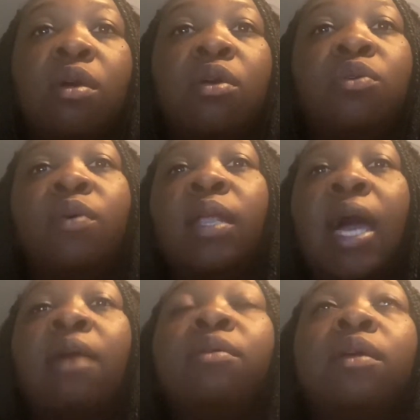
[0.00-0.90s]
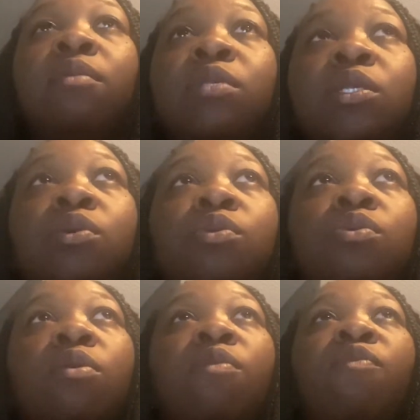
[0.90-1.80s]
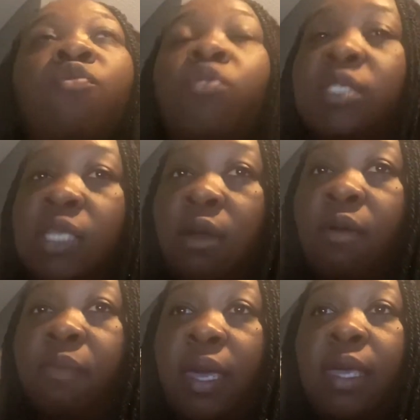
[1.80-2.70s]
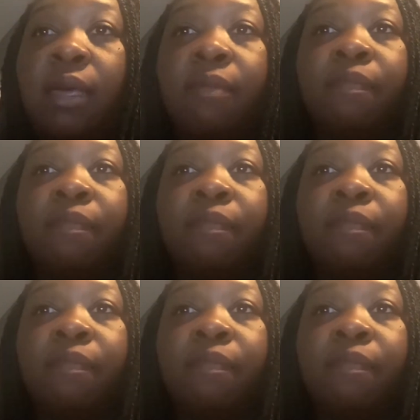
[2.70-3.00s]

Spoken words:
You allow them to voice their opinion.